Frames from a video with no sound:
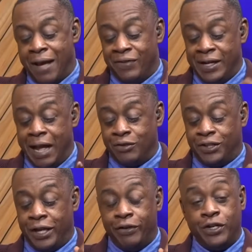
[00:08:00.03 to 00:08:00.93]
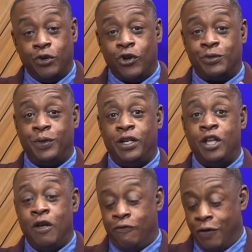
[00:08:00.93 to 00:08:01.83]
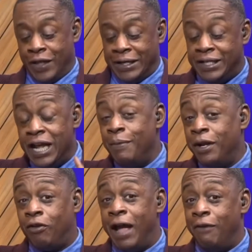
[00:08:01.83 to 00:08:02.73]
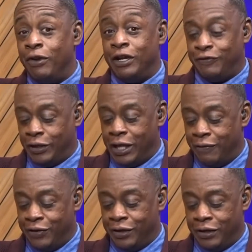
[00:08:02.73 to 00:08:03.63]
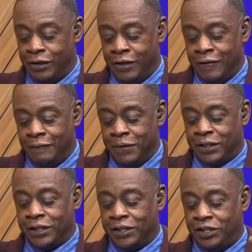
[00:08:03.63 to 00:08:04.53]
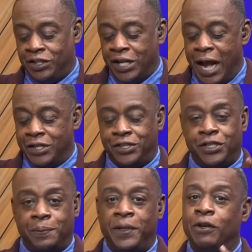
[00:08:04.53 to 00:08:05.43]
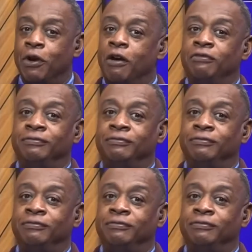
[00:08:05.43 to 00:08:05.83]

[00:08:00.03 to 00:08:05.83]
announced their endorsement for the Democrat running for governor, Mr. Josh Shapiro.